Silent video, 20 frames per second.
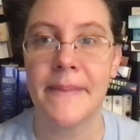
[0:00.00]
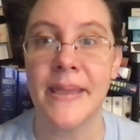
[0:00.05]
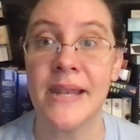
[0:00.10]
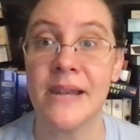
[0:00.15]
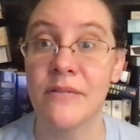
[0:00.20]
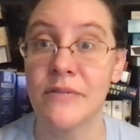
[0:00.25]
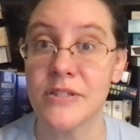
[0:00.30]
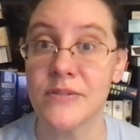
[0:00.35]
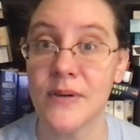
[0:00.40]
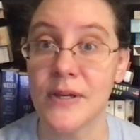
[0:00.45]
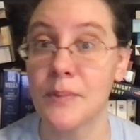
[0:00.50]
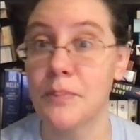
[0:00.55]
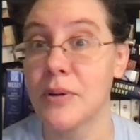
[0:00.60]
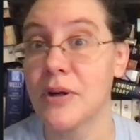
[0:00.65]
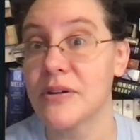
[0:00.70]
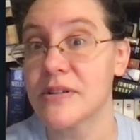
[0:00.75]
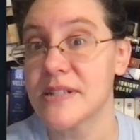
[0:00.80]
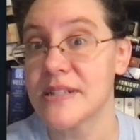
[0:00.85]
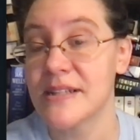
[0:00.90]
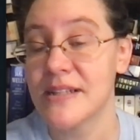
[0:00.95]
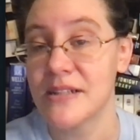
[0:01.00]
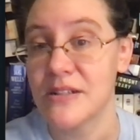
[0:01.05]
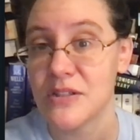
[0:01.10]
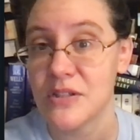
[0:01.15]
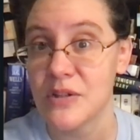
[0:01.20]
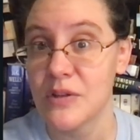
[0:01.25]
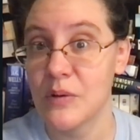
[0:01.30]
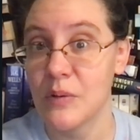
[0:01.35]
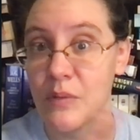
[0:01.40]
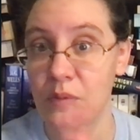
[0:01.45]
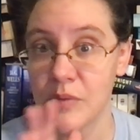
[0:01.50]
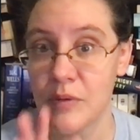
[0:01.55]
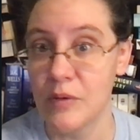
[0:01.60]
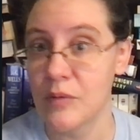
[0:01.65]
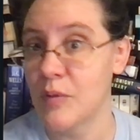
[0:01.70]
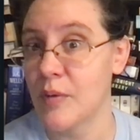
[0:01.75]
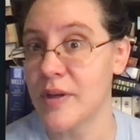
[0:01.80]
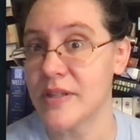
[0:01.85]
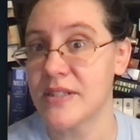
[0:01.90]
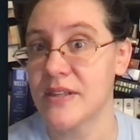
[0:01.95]
And it was very pertinent to
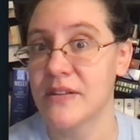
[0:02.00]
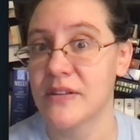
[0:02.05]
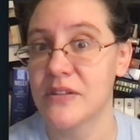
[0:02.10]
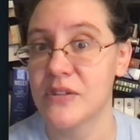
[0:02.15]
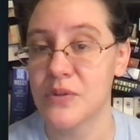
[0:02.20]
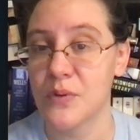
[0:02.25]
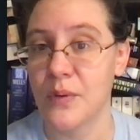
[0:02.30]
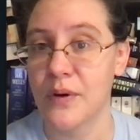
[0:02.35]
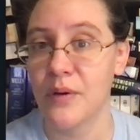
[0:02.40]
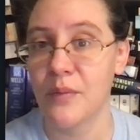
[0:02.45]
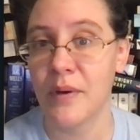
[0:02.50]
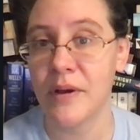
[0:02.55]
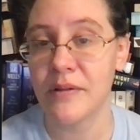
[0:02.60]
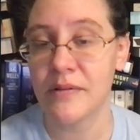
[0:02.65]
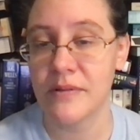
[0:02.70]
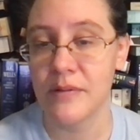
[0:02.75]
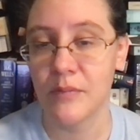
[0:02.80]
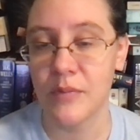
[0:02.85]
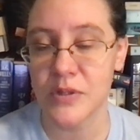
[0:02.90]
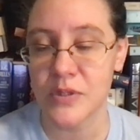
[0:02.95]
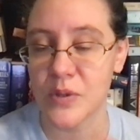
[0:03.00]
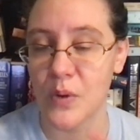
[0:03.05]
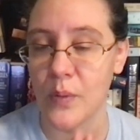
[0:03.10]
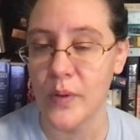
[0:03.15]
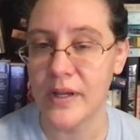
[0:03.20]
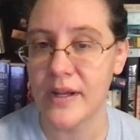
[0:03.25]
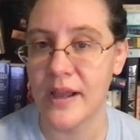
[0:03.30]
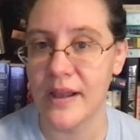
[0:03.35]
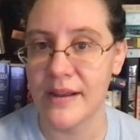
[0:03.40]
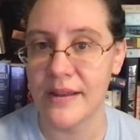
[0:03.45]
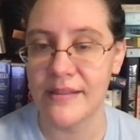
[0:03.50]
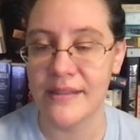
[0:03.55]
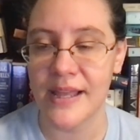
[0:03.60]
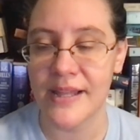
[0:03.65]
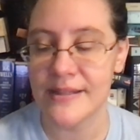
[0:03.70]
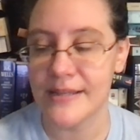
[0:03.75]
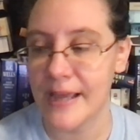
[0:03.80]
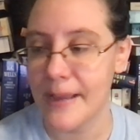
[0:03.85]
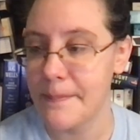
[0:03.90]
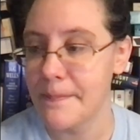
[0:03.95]
the rest of the story and what was going on at
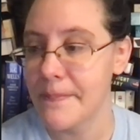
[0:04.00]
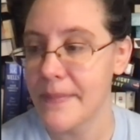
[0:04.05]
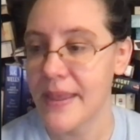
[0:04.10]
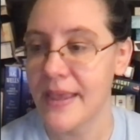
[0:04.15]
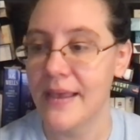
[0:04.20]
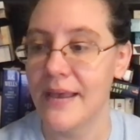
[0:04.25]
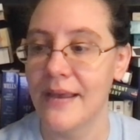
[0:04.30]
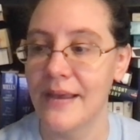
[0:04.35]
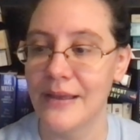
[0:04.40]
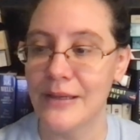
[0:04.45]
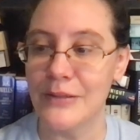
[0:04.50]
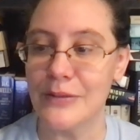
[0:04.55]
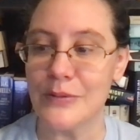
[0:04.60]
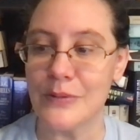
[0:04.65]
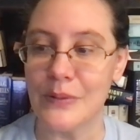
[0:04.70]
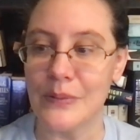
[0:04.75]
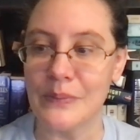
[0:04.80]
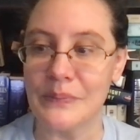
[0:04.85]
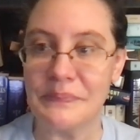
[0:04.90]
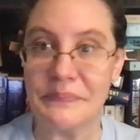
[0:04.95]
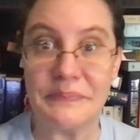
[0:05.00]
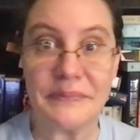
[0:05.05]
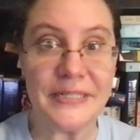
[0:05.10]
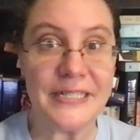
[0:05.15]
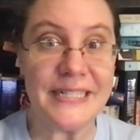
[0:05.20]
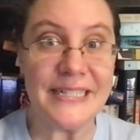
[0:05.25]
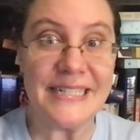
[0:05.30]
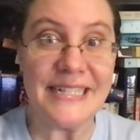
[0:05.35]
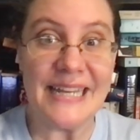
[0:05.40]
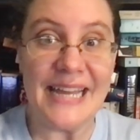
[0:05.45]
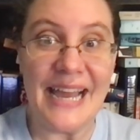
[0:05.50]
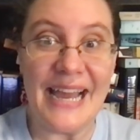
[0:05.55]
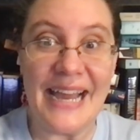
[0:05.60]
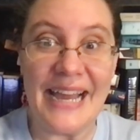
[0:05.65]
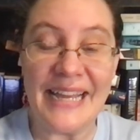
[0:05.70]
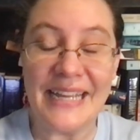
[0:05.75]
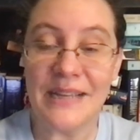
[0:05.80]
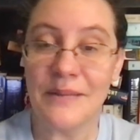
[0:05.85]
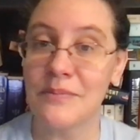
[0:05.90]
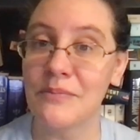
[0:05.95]
that time. So
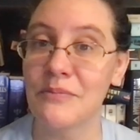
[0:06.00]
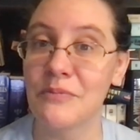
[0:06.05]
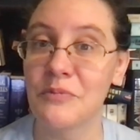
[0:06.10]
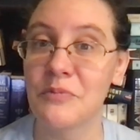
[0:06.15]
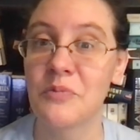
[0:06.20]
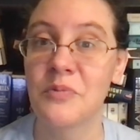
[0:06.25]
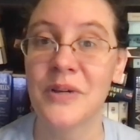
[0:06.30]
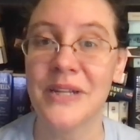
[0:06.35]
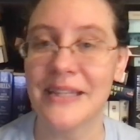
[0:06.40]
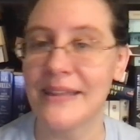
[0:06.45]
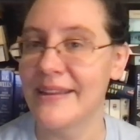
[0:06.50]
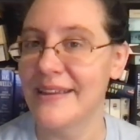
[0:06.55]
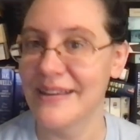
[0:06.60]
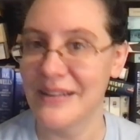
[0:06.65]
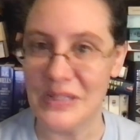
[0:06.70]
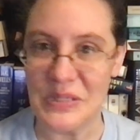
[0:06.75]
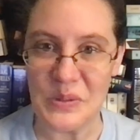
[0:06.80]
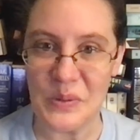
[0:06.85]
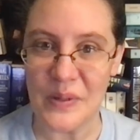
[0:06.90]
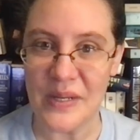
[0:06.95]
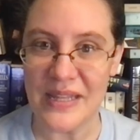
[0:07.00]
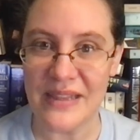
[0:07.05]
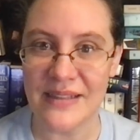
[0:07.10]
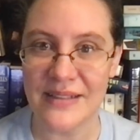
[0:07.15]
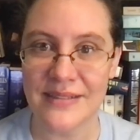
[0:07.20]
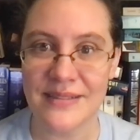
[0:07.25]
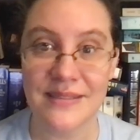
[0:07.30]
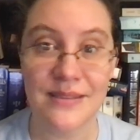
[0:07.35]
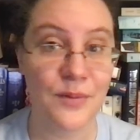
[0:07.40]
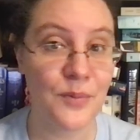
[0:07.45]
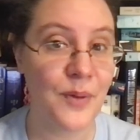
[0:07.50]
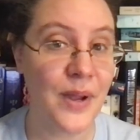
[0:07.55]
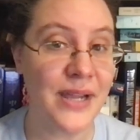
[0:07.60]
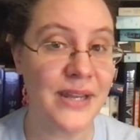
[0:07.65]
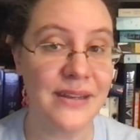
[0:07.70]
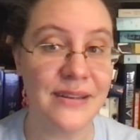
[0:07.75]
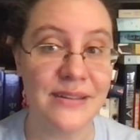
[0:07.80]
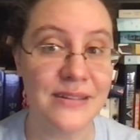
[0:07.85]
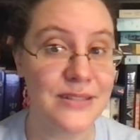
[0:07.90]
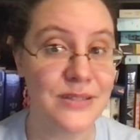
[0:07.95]
I am really enjoying this. The
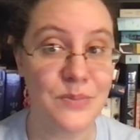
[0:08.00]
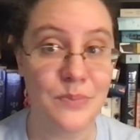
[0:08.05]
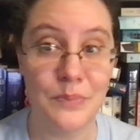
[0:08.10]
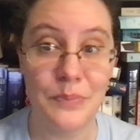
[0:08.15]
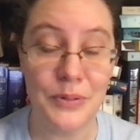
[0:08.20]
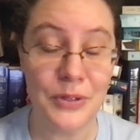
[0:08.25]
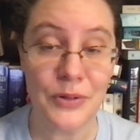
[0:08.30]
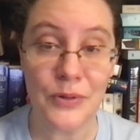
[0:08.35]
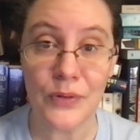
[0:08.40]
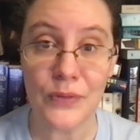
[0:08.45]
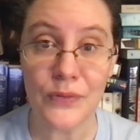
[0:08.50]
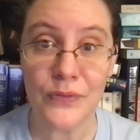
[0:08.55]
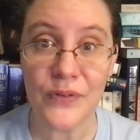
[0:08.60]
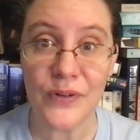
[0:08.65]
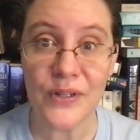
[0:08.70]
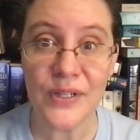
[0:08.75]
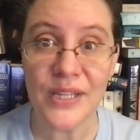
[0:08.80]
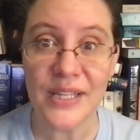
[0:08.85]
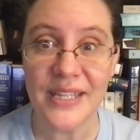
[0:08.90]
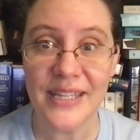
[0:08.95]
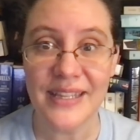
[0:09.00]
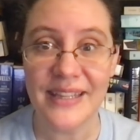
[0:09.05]
writing is beautiful.